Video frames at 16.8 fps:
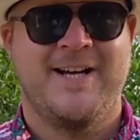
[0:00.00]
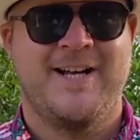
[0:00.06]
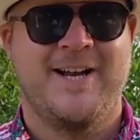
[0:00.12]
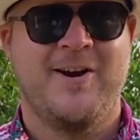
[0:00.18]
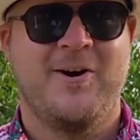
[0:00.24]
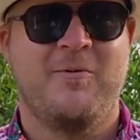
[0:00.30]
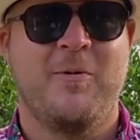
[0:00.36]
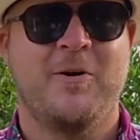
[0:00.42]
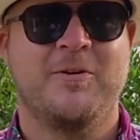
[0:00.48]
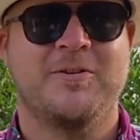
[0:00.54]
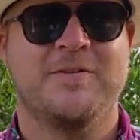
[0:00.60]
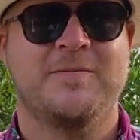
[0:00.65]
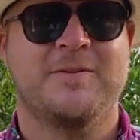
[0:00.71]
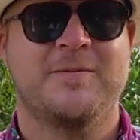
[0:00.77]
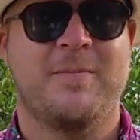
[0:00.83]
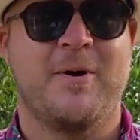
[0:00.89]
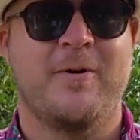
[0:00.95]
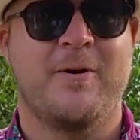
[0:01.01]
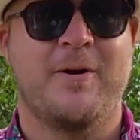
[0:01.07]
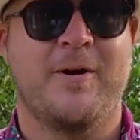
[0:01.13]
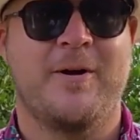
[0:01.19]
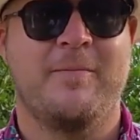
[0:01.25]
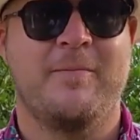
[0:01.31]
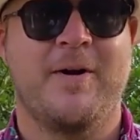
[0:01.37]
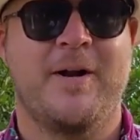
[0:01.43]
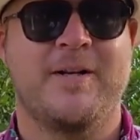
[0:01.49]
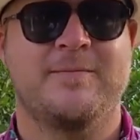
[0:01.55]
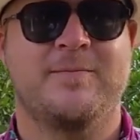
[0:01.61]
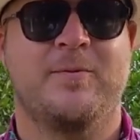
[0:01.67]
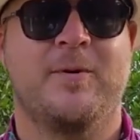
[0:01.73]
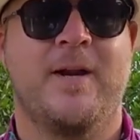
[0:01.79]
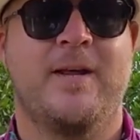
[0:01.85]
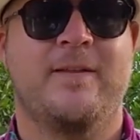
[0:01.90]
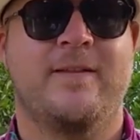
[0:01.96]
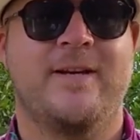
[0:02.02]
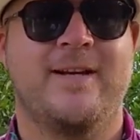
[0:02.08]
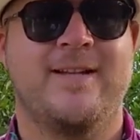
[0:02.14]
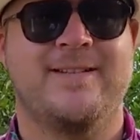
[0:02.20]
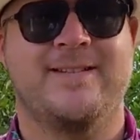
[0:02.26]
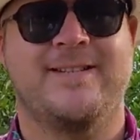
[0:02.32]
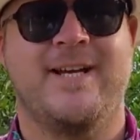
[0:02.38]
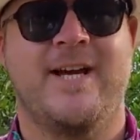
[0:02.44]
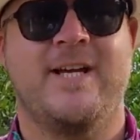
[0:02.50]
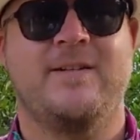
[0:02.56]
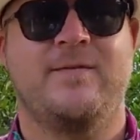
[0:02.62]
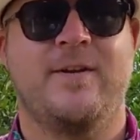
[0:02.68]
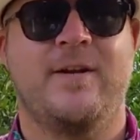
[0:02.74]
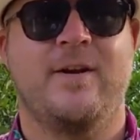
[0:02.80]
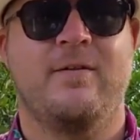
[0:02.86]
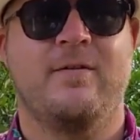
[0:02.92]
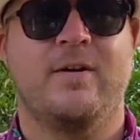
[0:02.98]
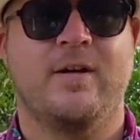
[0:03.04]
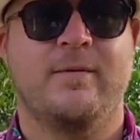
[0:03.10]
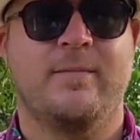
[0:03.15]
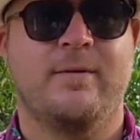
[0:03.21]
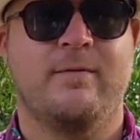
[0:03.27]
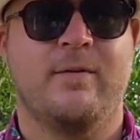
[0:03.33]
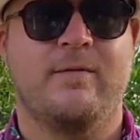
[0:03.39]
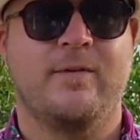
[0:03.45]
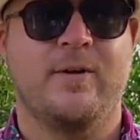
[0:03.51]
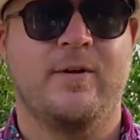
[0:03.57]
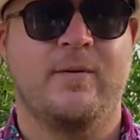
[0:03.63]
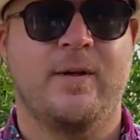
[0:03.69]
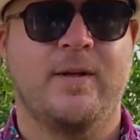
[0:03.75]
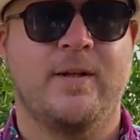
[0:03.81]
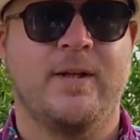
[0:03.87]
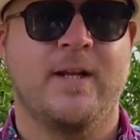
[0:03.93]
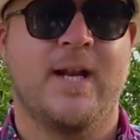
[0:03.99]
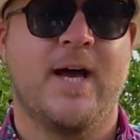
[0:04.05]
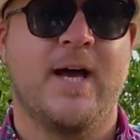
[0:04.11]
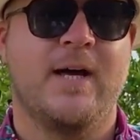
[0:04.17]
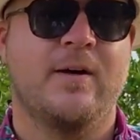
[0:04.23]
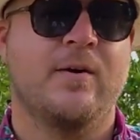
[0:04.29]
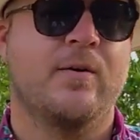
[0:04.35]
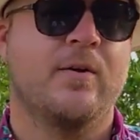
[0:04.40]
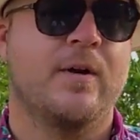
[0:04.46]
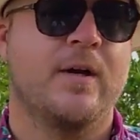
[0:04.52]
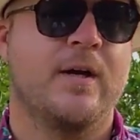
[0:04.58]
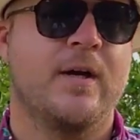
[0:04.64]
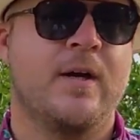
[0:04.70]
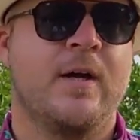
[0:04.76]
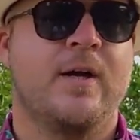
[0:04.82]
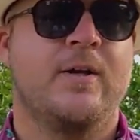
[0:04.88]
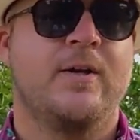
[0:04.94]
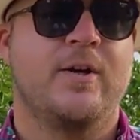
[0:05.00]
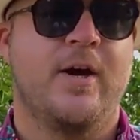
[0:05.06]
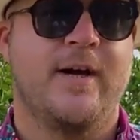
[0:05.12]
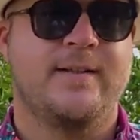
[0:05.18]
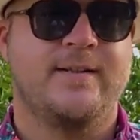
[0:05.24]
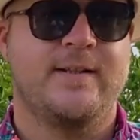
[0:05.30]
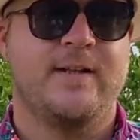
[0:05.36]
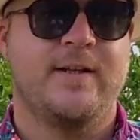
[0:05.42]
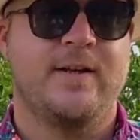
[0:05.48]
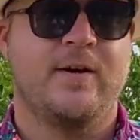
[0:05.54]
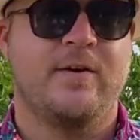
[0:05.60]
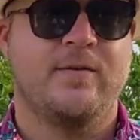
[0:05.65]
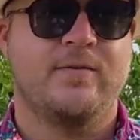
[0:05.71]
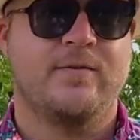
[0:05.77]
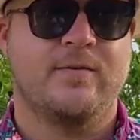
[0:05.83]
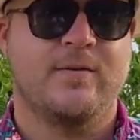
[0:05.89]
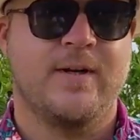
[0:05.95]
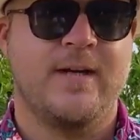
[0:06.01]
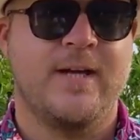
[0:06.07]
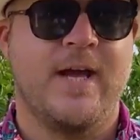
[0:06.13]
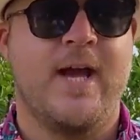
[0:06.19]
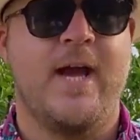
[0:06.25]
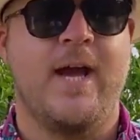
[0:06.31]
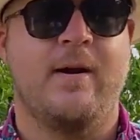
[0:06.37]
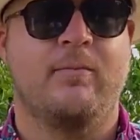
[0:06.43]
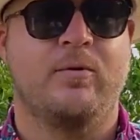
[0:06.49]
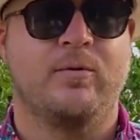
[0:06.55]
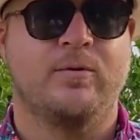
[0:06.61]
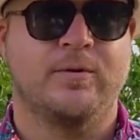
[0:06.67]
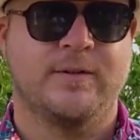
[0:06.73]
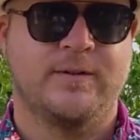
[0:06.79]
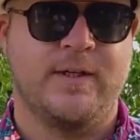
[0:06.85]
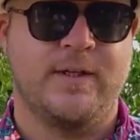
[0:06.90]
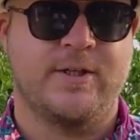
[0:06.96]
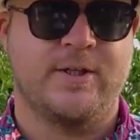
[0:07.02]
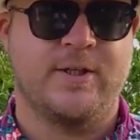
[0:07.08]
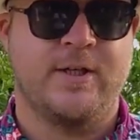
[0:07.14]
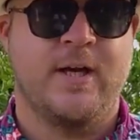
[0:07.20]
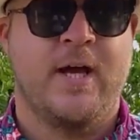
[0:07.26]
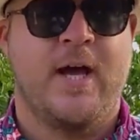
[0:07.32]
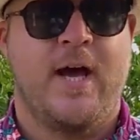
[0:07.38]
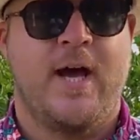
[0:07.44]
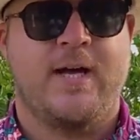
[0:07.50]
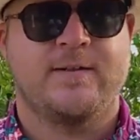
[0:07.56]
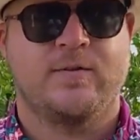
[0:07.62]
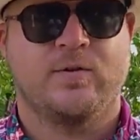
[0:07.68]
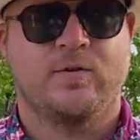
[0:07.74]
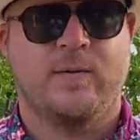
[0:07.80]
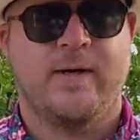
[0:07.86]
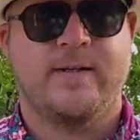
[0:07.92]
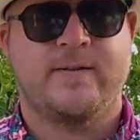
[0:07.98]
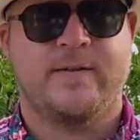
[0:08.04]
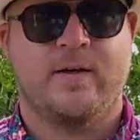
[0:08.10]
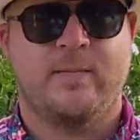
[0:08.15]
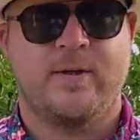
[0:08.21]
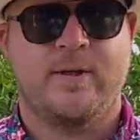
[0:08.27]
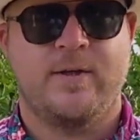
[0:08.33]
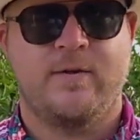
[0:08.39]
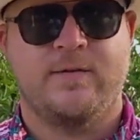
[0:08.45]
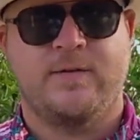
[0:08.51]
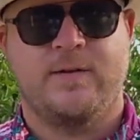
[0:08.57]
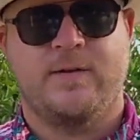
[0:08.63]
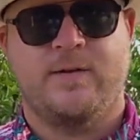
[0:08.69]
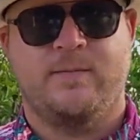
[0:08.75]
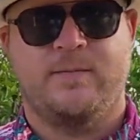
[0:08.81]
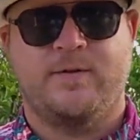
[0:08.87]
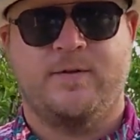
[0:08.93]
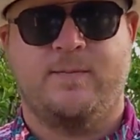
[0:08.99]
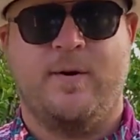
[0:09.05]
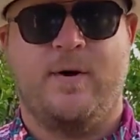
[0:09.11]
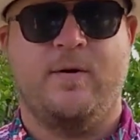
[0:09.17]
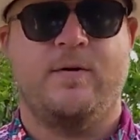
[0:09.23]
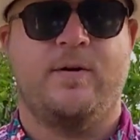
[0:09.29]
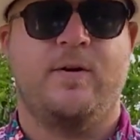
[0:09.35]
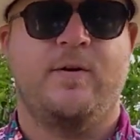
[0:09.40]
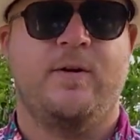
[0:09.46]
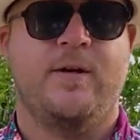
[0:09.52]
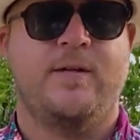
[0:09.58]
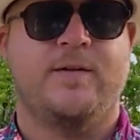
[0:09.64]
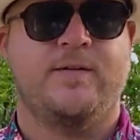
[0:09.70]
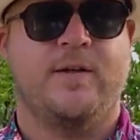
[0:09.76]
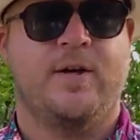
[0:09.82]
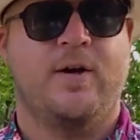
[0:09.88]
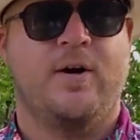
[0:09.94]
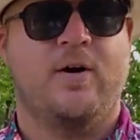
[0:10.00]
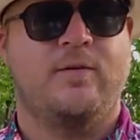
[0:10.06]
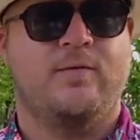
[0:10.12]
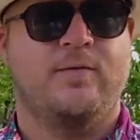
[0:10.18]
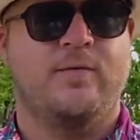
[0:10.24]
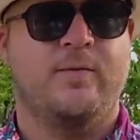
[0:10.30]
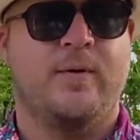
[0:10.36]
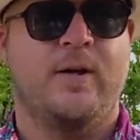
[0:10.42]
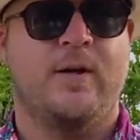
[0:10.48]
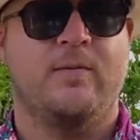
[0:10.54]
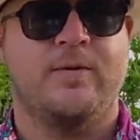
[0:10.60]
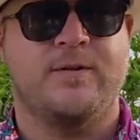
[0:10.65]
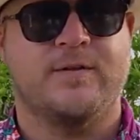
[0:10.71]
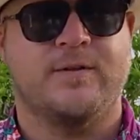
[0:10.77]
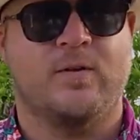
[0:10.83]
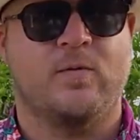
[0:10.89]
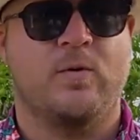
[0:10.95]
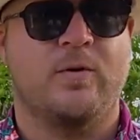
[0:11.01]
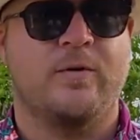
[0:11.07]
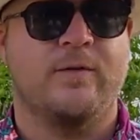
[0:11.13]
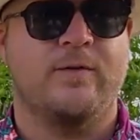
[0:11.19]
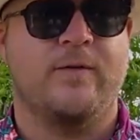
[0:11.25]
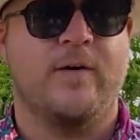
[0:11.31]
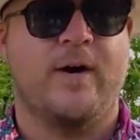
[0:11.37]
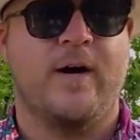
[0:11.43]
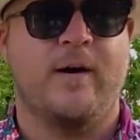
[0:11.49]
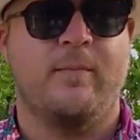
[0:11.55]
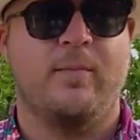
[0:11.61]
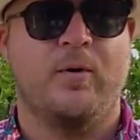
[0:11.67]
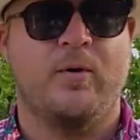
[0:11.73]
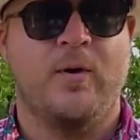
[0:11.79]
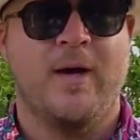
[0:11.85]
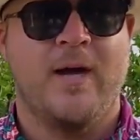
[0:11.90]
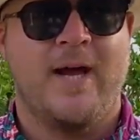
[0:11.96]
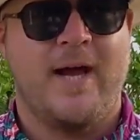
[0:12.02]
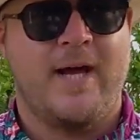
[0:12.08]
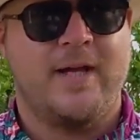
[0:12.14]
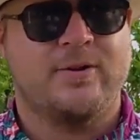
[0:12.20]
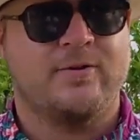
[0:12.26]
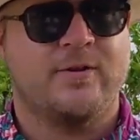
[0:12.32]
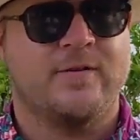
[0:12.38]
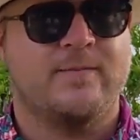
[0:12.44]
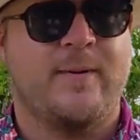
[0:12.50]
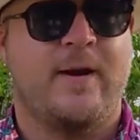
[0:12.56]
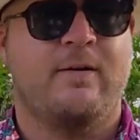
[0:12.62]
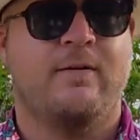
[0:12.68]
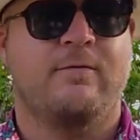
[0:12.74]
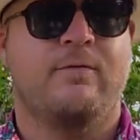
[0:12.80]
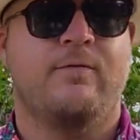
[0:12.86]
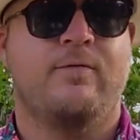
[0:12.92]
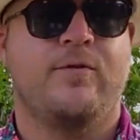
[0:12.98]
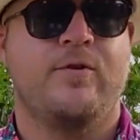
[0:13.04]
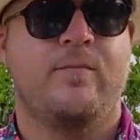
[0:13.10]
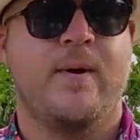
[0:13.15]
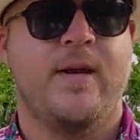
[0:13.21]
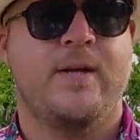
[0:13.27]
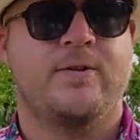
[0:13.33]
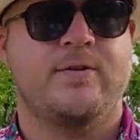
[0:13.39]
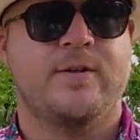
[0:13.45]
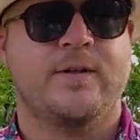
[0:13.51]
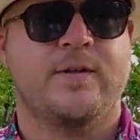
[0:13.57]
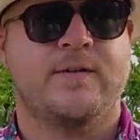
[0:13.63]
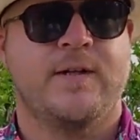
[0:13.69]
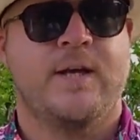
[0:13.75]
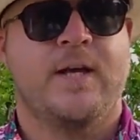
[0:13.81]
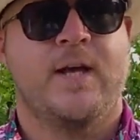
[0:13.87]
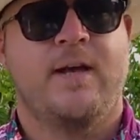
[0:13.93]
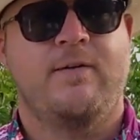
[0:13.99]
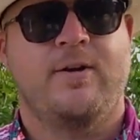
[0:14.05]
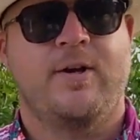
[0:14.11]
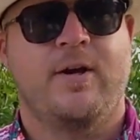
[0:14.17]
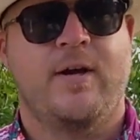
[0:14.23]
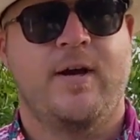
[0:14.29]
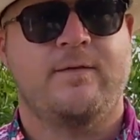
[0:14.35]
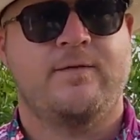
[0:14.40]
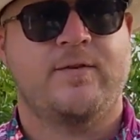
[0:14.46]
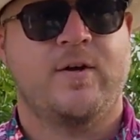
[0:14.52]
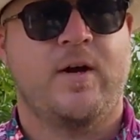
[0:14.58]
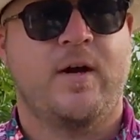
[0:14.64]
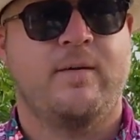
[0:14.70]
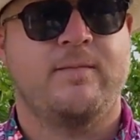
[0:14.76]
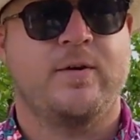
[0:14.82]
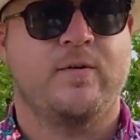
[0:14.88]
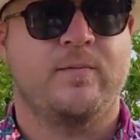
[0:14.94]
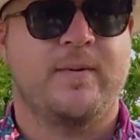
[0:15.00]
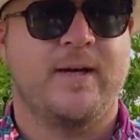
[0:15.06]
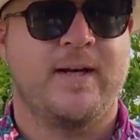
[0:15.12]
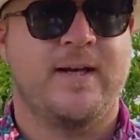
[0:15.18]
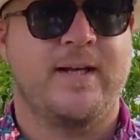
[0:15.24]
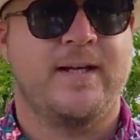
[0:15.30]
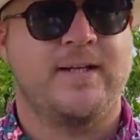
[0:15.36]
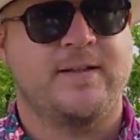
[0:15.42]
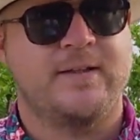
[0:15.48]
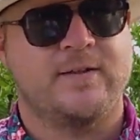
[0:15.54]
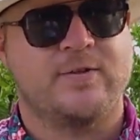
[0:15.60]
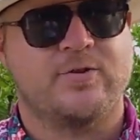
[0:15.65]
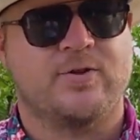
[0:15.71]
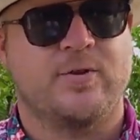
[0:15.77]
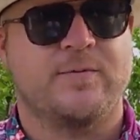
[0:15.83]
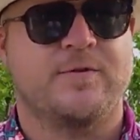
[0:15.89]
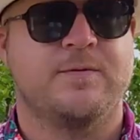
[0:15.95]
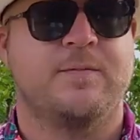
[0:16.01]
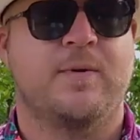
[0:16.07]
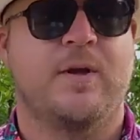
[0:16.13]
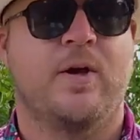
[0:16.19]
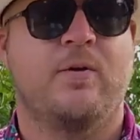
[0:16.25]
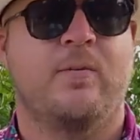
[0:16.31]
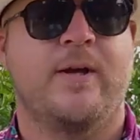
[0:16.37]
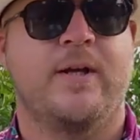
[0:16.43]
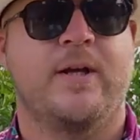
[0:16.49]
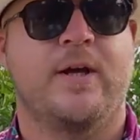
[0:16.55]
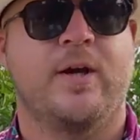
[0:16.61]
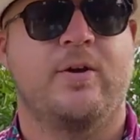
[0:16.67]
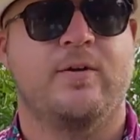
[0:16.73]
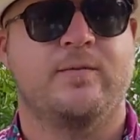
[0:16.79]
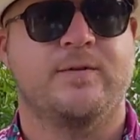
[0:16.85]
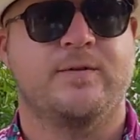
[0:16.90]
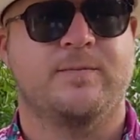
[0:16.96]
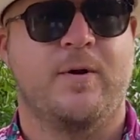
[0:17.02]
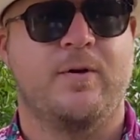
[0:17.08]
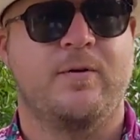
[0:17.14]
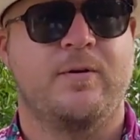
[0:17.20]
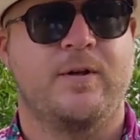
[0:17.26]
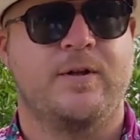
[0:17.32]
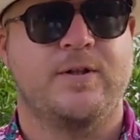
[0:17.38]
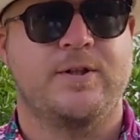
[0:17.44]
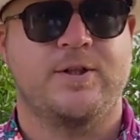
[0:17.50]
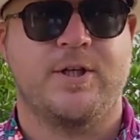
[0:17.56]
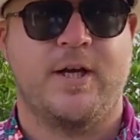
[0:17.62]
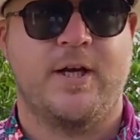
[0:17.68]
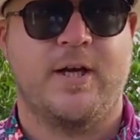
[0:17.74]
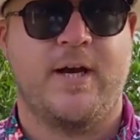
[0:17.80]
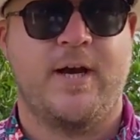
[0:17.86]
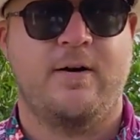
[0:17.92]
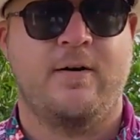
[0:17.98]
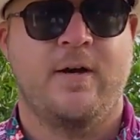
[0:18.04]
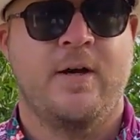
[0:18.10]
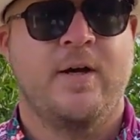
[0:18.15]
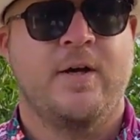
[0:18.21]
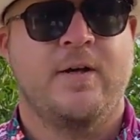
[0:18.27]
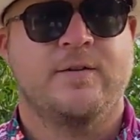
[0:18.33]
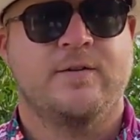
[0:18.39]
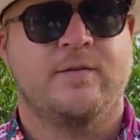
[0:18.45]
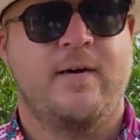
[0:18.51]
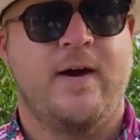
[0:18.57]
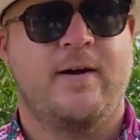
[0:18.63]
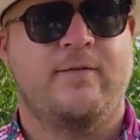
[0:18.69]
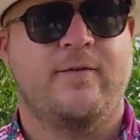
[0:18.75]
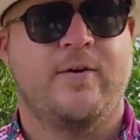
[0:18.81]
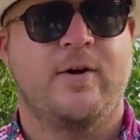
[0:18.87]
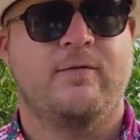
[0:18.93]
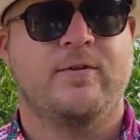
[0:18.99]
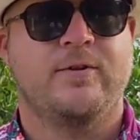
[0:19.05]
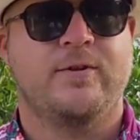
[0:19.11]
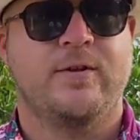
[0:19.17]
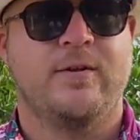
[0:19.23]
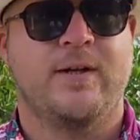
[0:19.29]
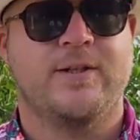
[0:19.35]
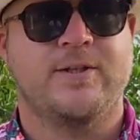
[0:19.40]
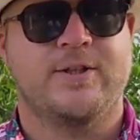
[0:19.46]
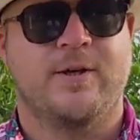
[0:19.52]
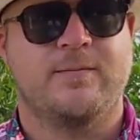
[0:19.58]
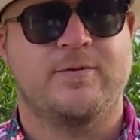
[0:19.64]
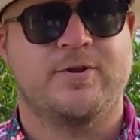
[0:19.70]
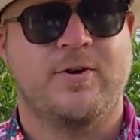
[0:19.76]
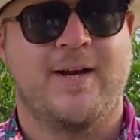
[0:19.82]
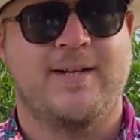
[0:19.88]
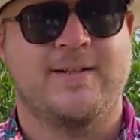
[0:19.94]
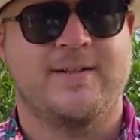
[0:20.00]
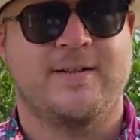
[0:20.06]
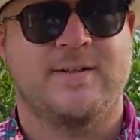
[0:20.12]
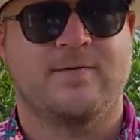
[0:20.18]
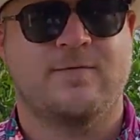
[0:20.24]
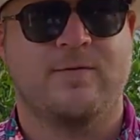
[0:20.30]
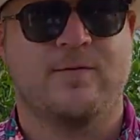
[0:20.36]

Hello and welcome to Bespoke Unit. My name is Paul Anthony. In today's video we're going to be reviewing the La Aurora 1903 Emerald Edition. As always, I'll be using the Bespoke Unit cigar formula, which is a quantifiable and transparent review matrix. If you don't have time, there'll be a link in the description below where you can go to Bespoke Unit to check it out. So without further ado, let's jump straight into this